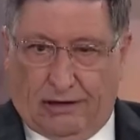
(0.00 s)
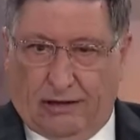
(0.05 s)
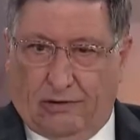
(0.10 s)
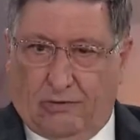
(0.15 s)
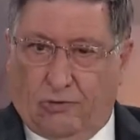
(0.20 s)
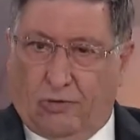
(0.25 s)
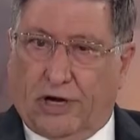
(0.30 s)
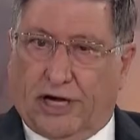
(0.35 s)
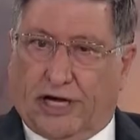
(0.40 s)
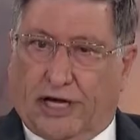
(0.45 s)

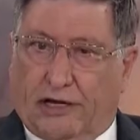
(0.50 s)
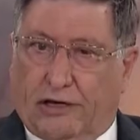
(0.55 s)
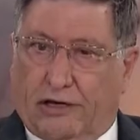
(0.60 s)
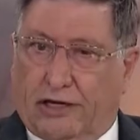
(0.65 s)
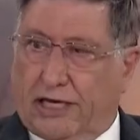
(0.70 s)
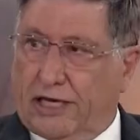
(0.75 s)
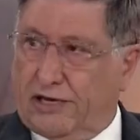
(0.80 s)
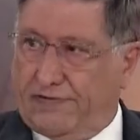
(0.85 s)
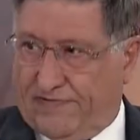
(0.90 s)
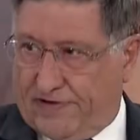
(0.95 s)
why can't I
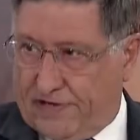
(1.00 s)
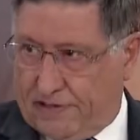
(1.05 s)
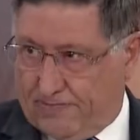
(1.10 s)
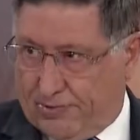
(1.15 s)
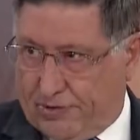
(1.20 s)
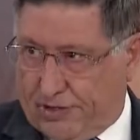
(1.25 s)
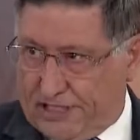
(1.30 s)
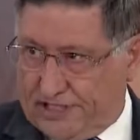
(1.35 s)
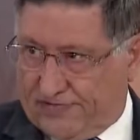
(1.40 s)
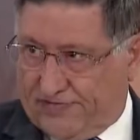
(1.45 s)
get a fair
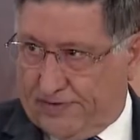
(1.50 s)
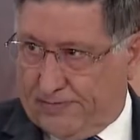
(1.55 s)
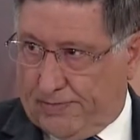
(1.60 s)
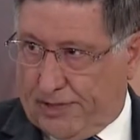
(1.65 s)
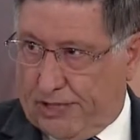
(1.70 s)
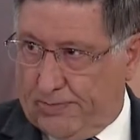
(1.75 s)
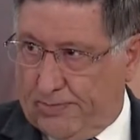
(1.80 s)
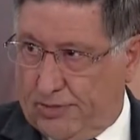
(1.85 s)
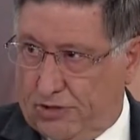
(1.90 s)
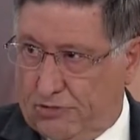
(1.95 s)
price for
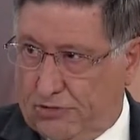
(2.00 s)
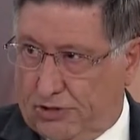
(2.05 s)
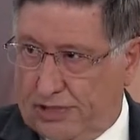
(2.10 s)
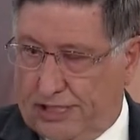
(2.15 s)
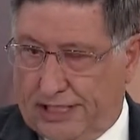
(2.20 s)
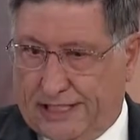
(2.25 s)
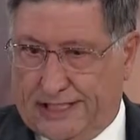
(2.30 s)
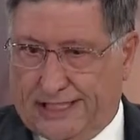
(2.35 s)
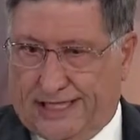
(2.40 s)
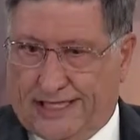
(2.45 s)
my milk?
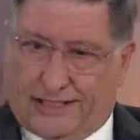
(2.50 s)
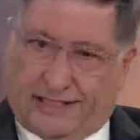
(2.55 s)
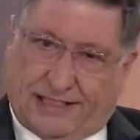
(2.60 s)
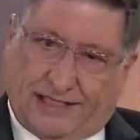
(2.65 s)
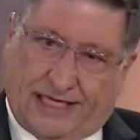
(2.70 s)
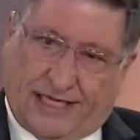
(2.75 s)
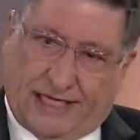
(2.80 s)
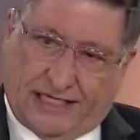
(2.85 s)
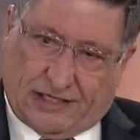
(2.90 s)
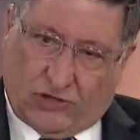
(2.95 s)

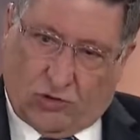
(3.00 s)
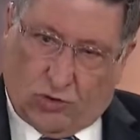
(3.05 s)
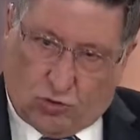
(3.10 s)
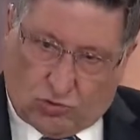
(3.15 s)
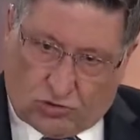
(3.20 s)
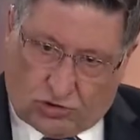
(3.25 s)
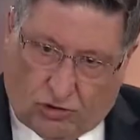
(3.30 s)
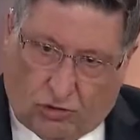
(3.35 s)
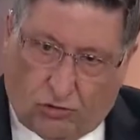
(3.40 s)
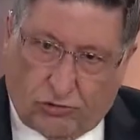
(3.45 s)
It
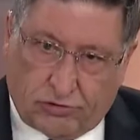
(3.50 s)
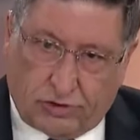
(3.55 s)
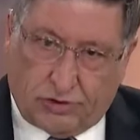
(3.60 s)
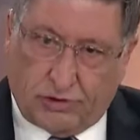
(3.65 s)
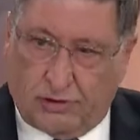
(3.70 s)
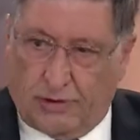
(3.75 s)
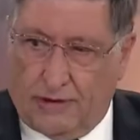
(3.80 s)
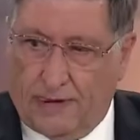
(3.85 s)
looked odd.